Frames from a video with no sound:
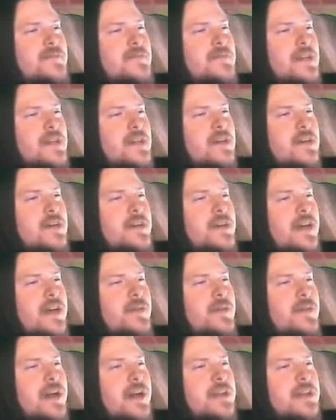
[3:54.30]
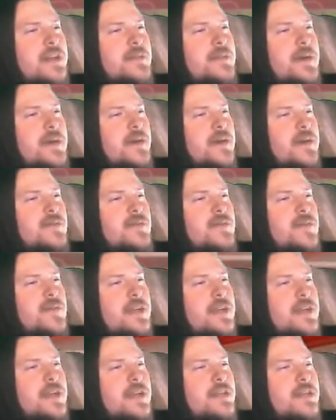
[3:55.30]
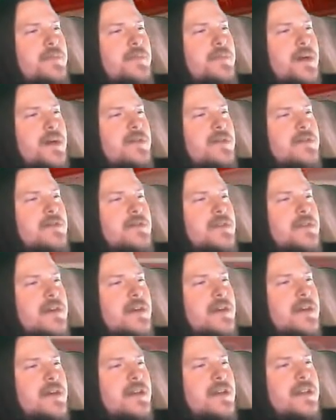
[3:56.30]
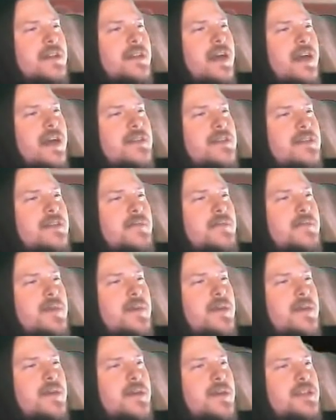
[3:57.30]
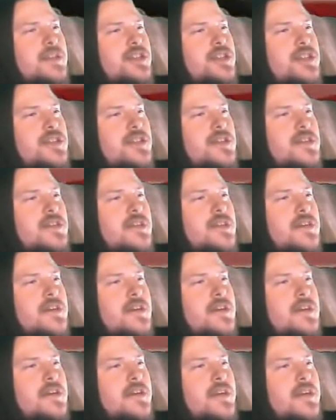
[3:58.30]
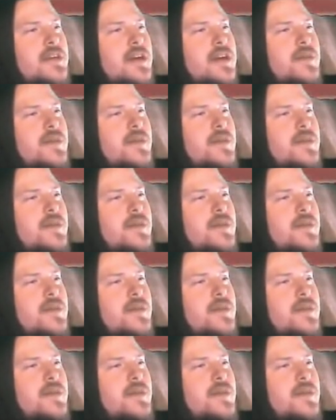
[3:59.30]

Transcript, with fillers: Okay, we got the bone. We're getting the bones. That's some bonage. There we